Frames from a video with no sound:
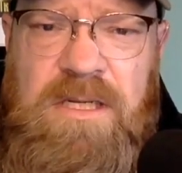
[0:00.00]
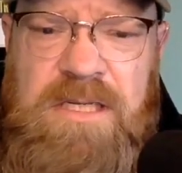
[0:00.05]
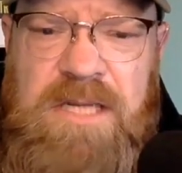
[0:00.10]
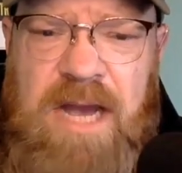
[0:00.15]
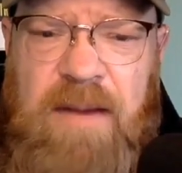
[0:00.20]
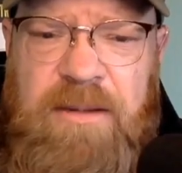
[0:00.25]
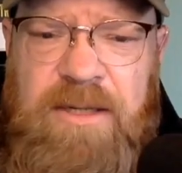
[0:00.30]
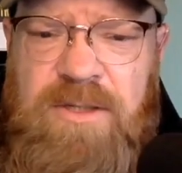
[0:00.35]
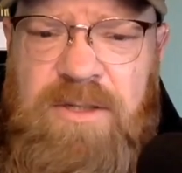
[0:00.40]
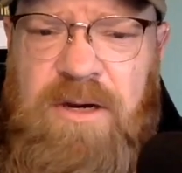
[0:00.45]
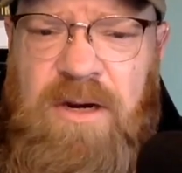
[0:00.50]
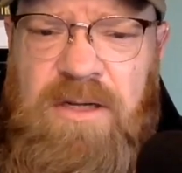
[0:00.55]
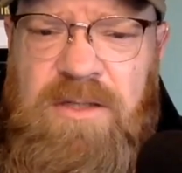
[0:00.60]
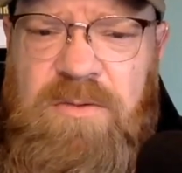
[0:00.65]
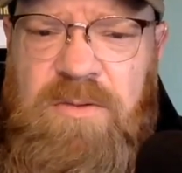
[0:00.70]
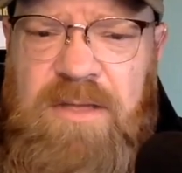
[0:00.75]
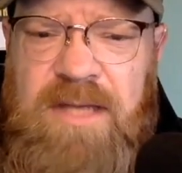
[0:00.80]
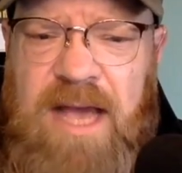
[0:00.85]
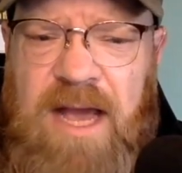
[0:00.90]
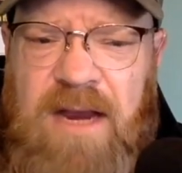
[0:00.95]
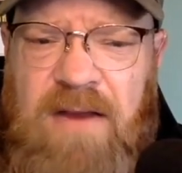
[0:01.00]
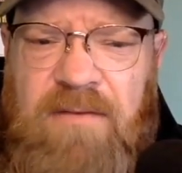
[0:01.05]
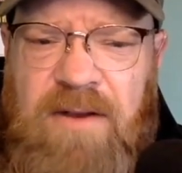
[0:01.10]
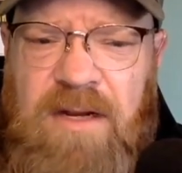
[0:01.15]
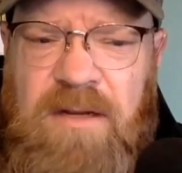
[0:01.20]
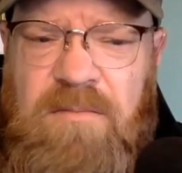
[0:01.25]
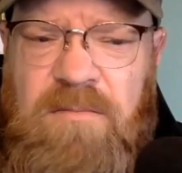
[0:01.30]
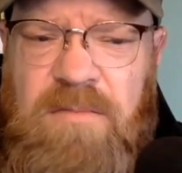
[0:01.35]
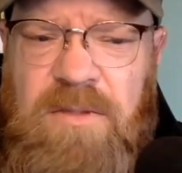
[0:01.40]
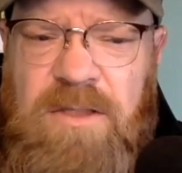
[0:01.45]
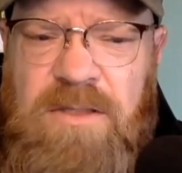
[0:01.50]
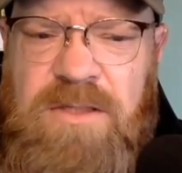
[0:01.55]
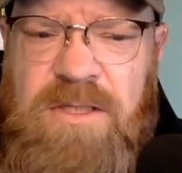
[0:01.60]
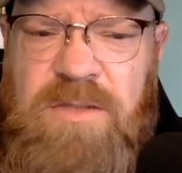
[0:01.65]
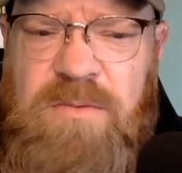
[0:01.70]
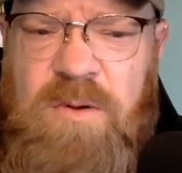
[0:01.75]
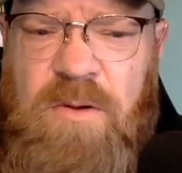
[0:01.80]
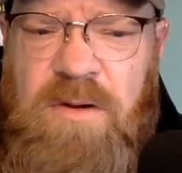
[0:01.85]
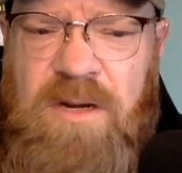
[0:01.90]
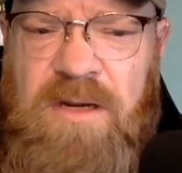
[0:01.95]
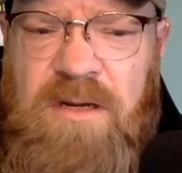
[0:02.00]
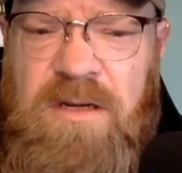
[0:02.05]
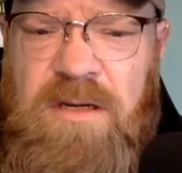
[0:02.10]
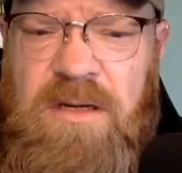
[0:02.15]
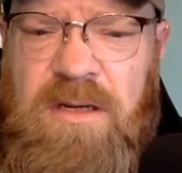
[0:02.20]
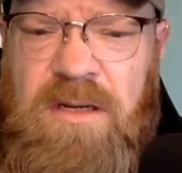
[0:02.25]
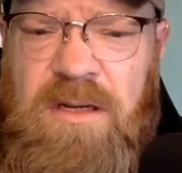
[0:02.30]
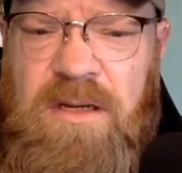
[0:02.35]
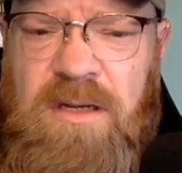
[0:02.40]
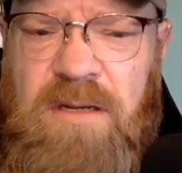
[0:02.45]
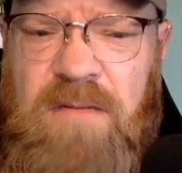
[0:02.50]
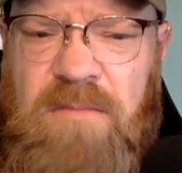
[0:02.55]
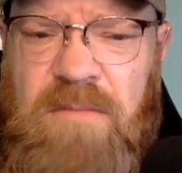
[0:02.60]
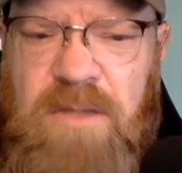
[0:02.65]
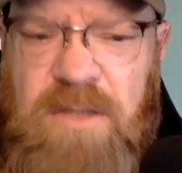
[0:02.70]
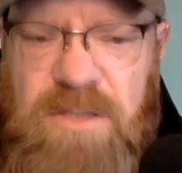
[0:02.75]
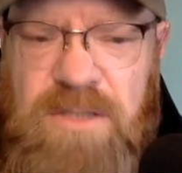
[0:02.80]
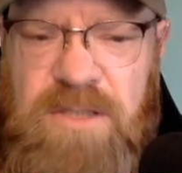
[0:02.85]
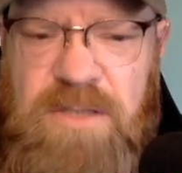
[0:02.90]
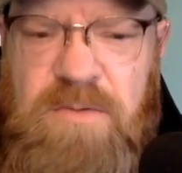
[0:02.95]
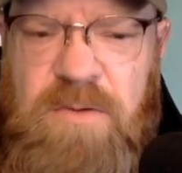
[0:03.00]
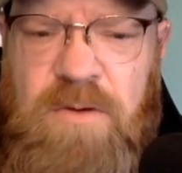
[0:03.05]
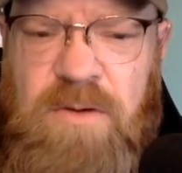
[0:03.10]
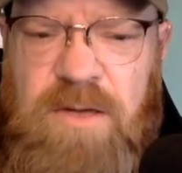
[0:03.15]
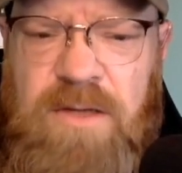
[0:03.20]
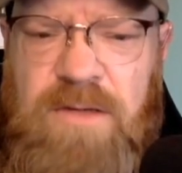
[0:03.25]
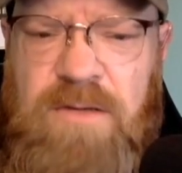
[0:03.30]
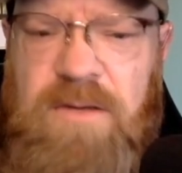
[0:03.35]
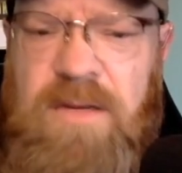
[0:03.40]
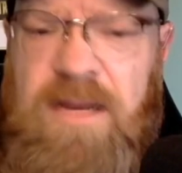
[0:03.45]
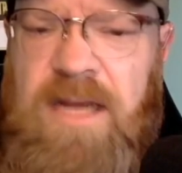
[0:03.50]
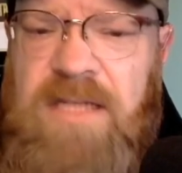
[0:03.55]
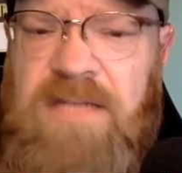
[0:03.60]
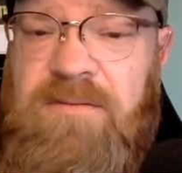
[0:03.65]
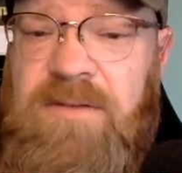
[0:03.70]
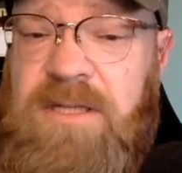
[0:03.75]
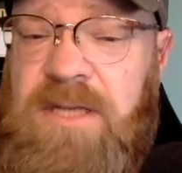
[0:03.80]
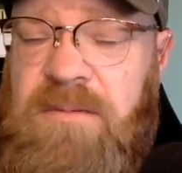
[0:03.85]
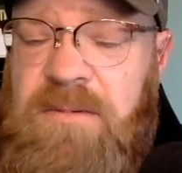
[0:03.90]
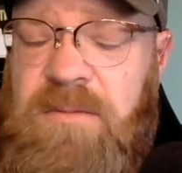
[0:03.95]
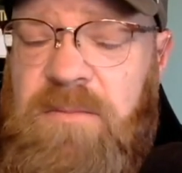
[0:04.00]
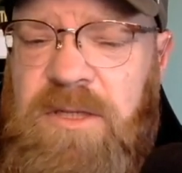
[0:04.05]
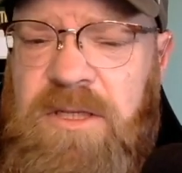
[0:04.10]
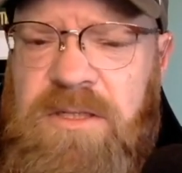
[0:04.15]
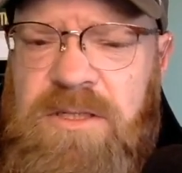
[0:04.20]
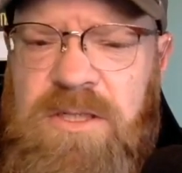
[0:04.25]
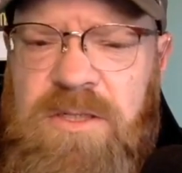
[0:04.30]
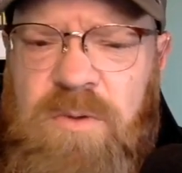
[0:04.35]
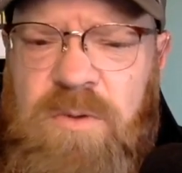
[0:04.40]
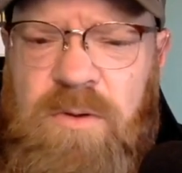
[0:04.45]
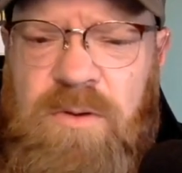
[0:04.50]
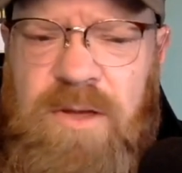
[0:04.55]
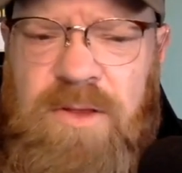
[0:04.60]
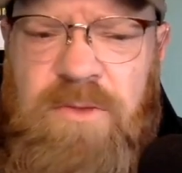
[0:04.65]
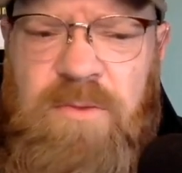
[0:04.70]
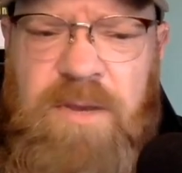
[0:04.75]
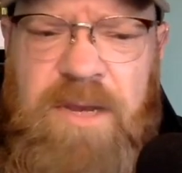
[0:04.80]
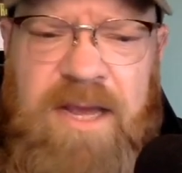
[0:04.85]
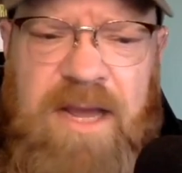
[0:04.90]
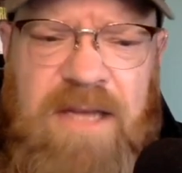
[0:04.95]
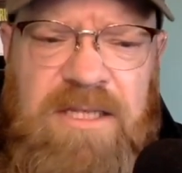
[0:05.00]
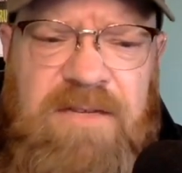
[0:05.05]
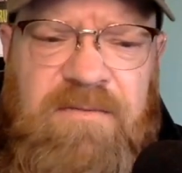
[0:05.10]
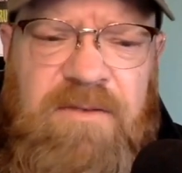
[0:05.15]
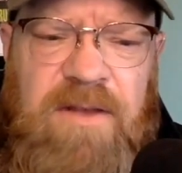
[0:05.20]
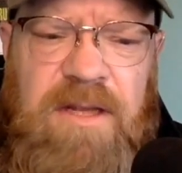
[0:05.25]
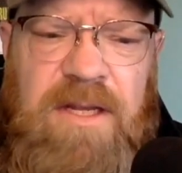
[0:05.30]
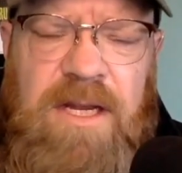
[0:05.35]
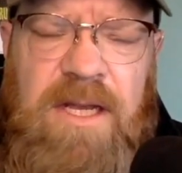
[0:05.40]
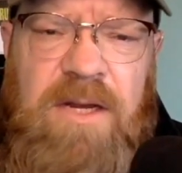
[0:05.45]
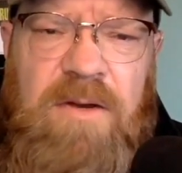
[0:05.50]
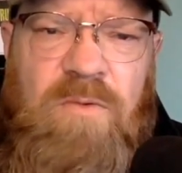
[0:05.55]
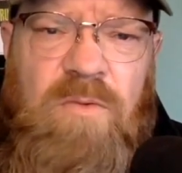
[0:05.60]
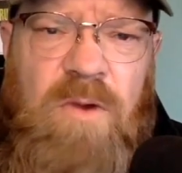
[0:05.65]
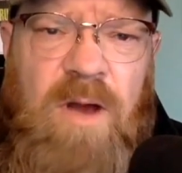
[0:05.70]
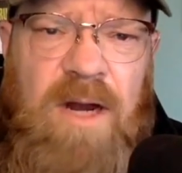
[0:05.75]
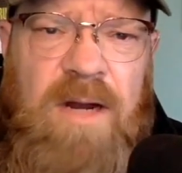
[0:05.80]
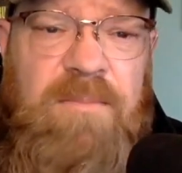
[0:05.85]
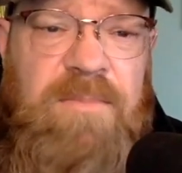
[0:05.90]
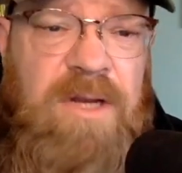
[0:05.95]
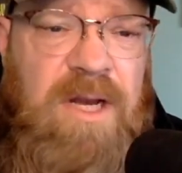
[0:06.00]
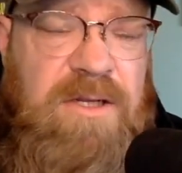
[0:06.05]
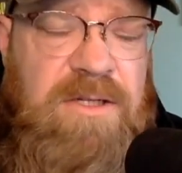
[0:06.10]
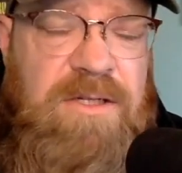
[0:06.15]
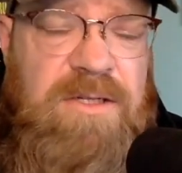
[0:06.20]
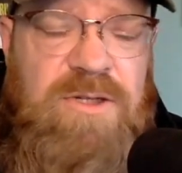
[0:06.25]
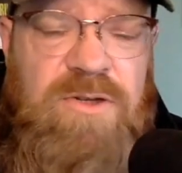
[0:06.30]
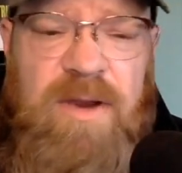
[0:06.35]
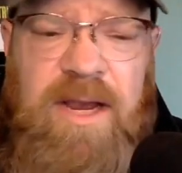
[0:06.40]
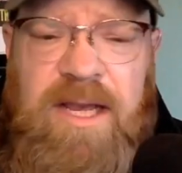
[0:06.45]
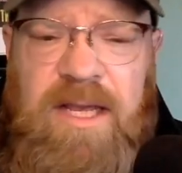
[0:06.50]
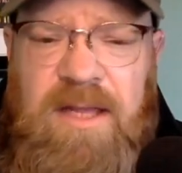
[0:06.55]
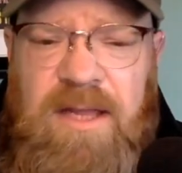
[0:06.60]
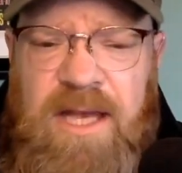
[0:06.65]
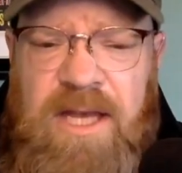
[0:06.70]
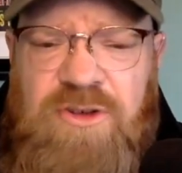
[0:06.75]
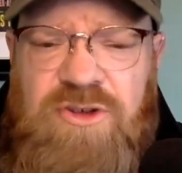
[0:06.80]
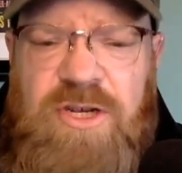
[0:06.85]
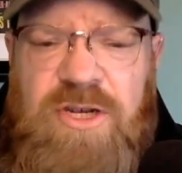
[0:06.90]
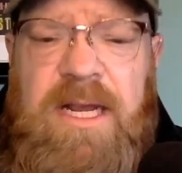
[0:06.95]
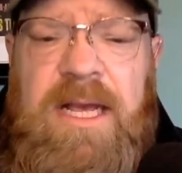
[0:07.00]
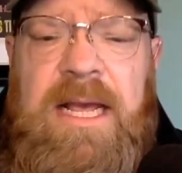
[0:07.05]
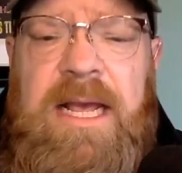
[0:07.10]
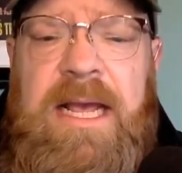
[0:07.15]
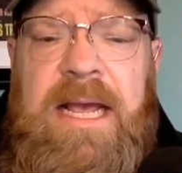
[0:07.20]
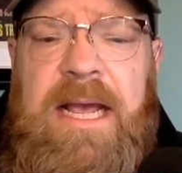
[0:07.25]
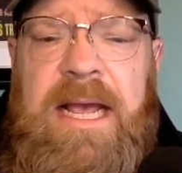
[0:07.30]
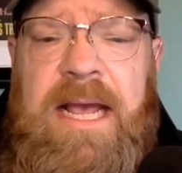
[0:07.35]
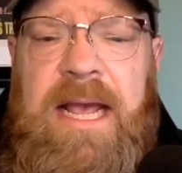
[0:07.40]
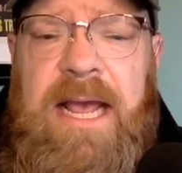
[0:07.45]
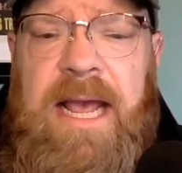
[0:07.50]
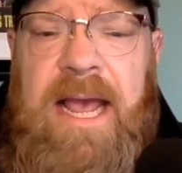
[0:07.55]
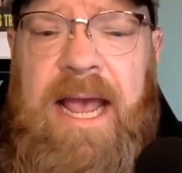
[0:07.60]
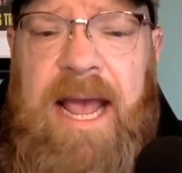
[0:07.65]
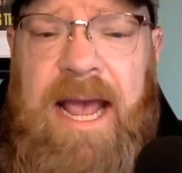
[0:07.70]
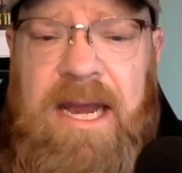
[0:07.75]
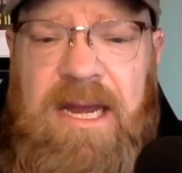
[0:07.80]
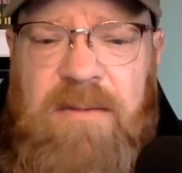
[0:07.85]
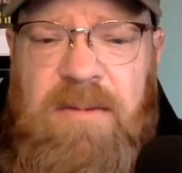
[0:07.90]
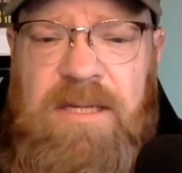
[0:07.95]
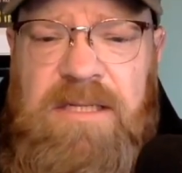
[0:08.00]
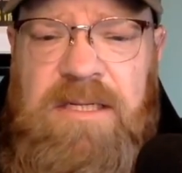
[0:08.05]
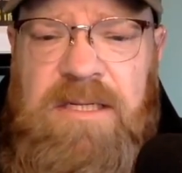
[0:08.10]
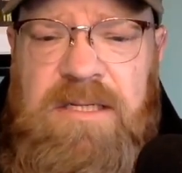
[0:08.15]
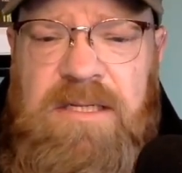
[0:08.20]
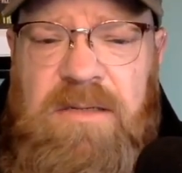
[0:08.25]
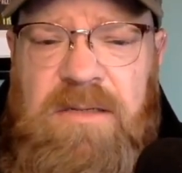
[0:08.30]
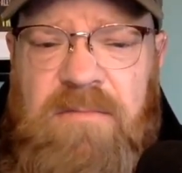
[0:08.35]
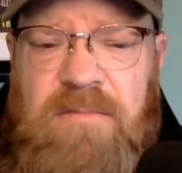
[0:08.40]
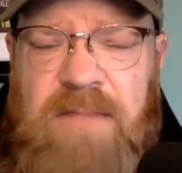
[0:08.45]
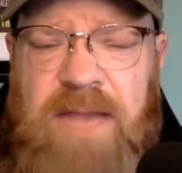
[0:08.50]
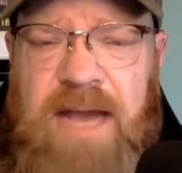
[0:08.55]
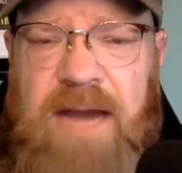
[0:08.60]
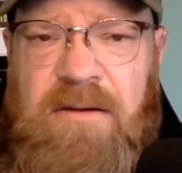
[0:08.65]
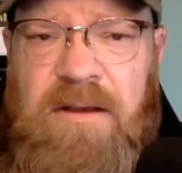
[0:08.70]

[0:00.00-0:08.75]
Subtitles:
He has now been charged with aggravated malicious wounding, two counts of attempted malicious wounding, three counts of felony hit and run, abduction, strangulation, and domestic assault and